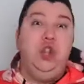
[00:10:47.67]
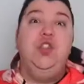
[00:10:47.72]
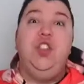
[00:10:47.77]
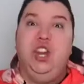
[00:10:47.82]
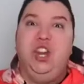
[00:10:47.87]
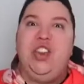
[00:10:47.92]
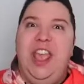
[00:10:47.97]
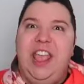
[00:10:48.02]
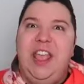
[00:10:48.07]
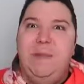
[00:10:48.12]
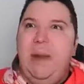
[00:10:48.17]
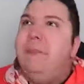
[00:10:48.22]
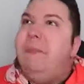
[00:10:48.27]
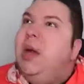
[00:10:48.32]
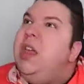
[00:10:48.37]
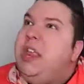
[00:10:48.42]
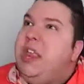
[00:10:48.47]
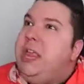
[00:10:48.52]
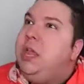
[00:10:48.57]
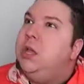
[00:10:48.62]
they're taking my
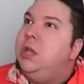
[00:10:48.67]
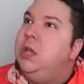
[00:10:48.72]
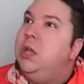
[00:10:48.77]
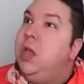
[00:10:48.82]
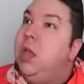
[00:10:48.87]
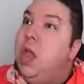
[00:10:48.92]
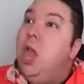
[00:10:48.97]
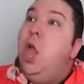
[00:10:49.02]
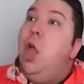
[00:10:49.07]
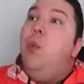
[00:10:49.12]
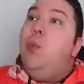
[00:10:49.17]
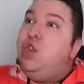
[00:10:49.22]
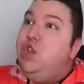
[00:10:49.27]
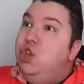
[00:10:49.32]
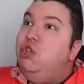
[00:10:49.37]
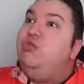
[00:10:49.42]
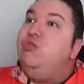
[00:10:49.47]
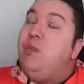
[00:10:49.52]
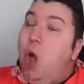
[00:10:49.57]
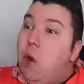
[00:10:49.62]
money. When
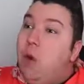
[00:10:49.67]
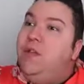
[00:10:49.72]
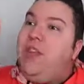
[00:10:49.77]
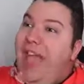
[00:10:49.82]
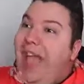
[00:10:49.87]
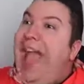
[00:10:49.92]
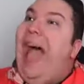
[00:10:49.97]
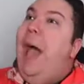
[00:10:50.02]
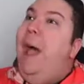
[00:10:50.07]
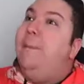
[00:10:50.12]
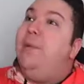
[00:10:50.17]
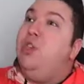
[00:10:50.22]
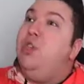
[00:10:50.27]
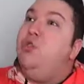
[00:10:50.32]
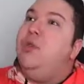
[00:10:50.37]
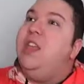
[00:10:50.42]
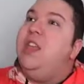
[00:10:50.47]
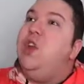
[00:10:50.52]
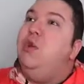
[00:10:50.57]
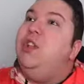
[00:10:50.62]
you go on the app,
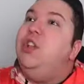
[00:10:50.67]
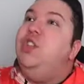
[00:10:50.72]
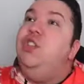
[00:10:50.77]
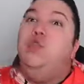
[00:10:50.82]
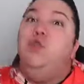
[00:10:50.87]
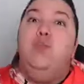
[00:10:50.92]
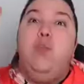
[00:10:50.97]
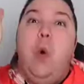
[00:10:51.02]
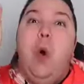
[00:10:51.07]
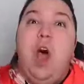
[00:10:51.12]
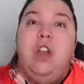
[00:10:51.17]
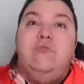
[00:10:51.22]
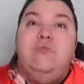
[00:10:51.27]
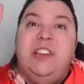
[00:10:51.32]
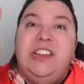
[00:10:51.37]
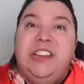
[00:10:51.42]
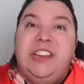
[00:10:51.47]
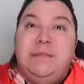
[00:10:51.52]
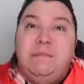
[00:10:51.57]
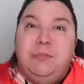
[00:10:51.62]
you can only do one
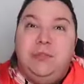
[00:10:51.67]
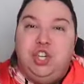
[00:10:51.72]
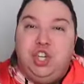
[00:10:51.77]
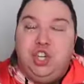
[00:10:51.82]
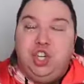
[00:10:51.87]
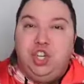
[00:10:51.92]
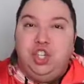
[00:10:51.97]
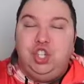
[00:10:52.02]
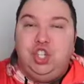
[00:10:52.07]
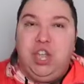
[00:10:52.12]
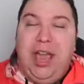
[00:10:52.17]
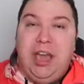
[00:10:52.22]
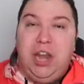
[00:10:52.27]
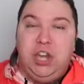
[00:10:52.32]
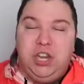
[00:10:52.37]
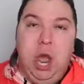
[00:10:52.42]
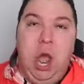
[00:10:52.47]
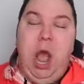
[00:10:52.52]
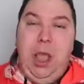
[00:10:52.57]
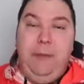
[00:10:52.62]
redemptions at a
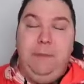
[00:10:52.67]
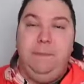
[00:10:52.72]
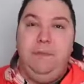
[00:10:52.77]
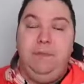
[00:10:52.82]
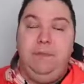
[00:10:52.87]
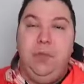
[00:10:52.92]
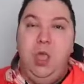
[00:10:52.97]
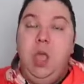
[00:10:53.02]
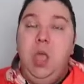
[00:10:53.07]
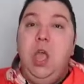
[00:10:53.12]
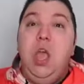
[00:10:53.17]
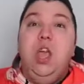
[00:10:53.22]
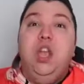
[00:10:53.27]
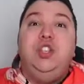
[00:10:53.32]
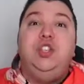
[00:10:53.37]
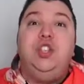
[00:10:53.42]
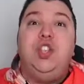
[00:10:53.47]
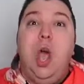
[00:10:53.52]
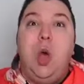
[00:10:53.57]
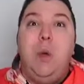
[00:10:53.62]
time.
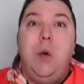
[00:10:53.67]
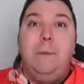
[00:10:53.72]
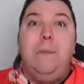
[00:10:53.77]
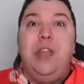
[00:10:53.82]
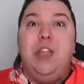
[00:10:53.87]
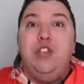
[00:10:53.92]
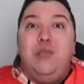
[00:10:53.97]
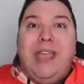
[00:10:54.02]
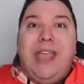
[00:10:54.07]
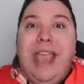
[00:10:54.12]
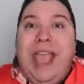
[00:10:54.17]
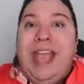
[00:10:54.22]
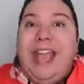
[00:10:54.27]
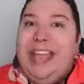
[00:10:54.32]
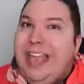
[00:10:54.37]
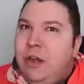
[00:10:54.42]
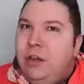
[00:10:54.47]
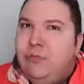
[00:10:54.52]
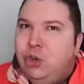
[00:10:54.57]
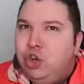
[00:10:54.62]
So, but you can't
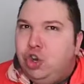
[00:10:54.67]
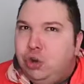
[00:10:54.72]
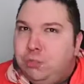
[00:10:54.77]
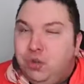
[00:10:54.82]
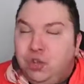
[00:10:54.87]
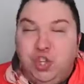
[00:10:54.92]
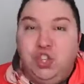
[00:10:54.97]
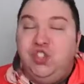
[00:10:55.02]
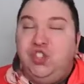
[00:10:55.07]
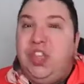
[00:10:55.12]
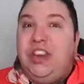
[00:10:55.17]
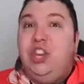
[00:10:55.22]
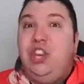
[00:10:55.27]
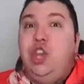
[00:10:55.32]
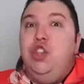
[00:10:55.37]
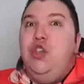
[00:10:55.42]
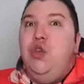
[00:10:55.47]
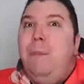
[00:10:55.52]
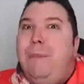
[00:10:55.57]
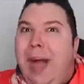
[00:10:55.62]
get a redemptions
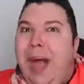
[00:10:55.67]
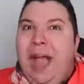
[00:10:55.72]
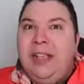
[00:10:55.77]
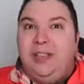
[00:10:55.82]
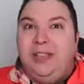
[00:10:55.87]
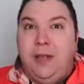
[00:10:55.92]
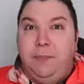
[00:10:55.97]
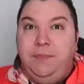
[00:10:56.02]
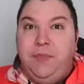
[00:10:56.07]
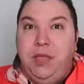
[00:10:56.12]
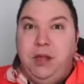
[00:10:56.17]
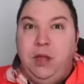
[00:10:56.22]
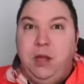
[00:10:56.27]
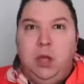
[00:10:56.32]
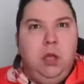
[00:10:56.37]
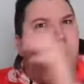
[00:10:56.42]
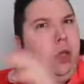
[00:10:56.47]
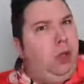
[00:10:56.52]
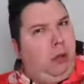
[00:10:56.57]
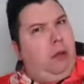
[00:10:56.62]
until you buy
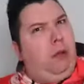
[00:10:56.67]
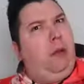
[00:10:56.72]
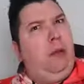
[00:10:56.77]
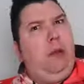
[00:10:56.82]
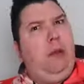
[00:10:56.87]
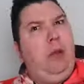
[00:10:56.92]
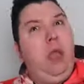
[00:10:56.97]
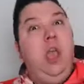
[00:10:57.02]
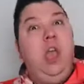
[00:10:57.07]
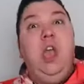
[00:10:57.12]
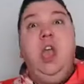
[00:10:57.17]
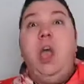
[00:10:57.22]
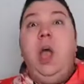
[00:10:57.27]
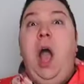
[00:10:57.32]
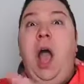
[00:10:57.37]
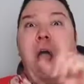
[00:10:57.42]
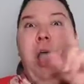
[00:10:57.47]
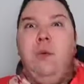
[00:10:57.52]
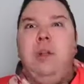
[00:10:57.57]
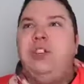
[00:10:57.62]
something.
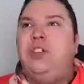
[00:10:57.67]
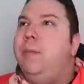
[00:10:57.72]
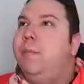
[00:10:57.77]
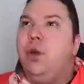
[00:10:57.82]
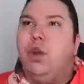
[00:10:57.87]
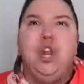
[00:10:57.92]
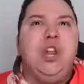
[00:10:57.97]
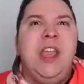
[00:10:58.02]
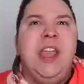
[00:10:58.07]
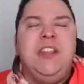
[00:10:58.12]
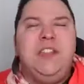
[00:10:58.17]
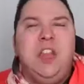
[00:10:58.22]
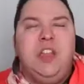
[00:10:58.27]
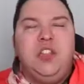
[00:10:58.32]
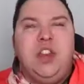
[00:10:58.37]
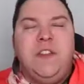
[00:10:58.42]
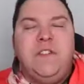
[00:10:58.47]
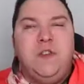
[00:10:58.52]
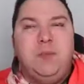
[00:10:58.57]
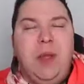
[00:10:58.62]
I went to Burger King the
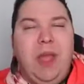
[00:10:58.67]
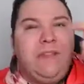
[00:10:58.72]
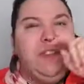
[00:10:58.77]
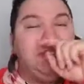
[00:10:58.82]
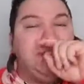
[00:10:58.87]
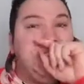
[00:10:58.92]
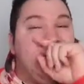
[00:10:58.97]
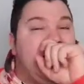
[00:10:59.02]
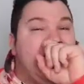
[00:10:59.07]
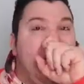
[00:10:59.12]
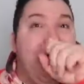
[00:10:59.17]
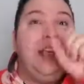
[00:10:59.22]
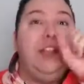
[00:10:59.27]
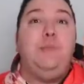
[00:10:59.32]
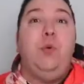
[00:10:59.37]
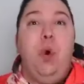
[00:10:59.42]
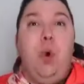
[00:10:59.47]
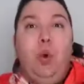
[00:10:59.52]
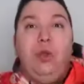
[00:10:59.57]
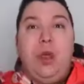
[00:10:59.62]
other day for breakfast, and I
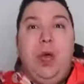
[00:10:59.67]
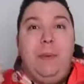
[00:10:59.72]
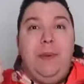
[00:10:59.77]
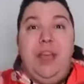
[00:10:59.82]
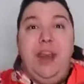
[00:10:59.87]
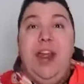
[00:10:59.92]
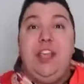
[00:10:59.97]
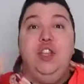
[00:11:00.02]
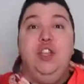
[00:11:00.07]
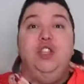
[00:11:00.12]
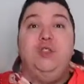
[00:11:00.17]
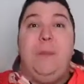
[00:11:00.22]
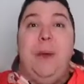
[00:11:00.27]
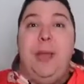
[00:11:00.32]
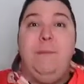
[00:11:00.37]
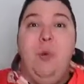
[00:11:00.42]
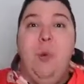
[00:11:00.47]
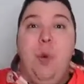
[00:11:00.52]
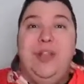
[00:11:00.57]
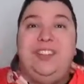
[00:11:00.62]
pulled up and I used my
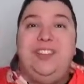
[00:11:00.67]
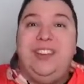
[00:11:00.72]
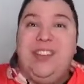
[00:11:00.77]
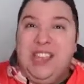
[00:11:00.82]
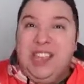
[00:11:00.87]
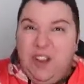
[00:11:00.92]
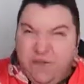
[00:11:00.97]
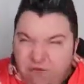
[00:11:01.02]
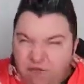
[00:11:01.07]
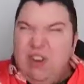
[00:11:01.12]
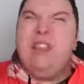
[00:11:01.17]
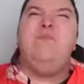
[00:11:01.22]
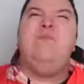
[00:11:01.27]
points to get a free